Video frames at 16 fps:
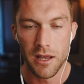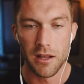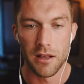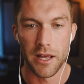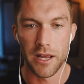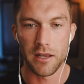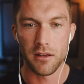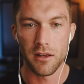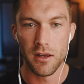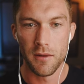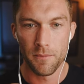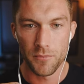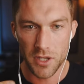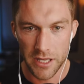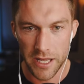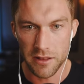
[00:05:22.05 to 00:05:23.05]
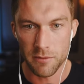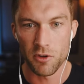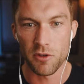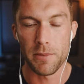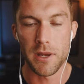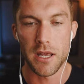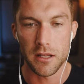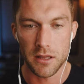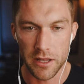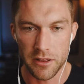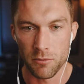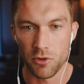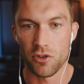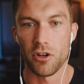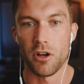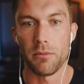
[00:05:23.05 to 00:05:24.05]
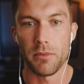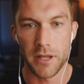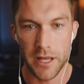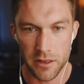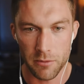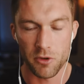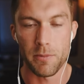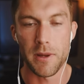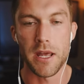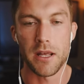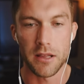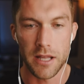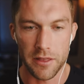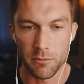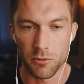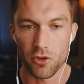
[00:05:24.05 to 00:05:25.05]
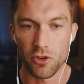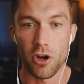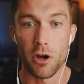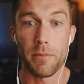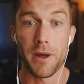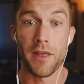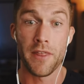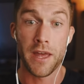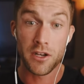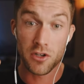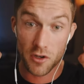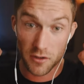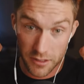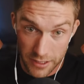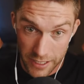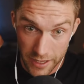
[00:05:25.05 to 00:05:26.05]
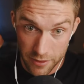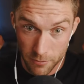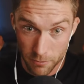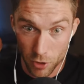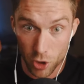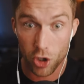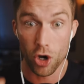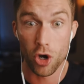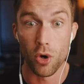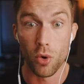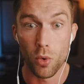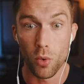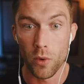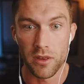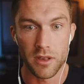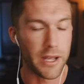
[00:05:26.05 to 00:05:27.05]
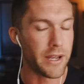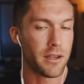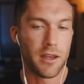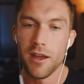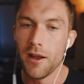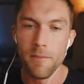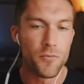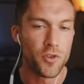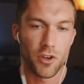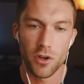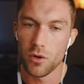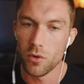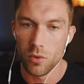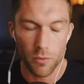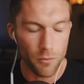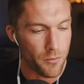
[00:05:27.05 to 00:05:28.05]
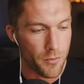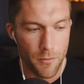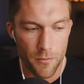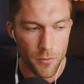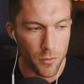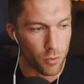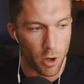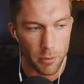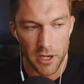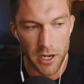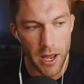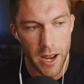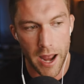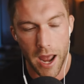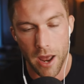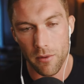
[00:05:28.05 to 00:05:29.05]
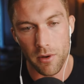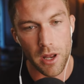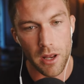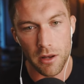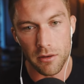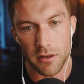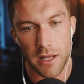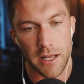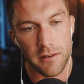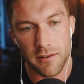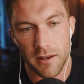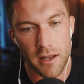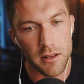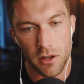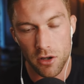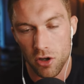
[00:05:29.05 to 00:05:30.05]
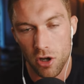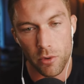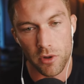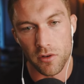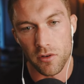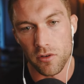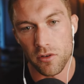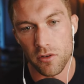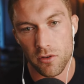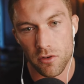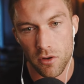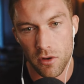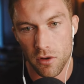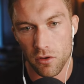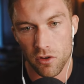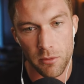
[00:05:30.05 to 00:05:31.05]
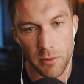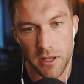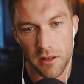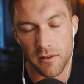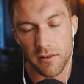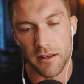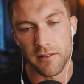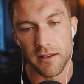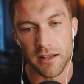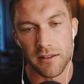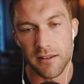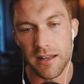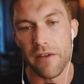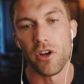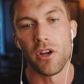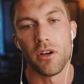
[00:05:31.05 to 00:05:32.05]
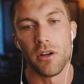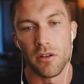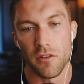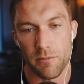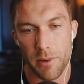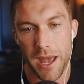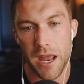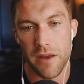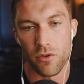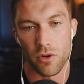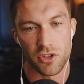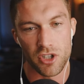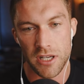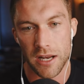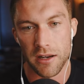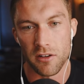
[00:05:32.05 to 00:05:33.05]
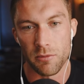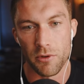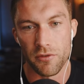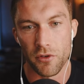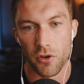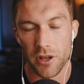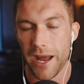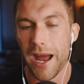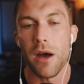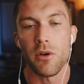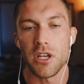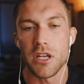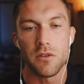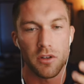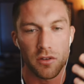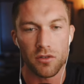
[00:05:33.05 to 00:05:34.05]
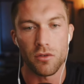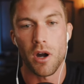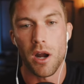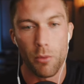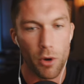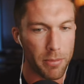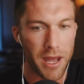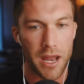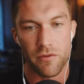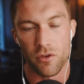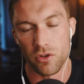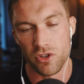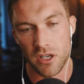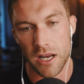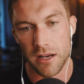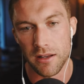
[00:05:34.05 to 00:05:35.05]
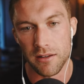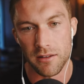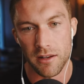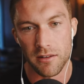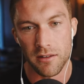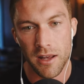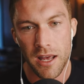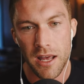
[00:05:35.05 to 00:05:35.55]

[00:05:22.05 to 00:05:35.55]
Like, let them speak, let them stop, let them speak, let them stop, and then just let them go with like, so Robert, eh, eh, let's say that no one's somebody that's listening has never heard of behavioral genetics before. Like, how do you describe what behavioral genetics is?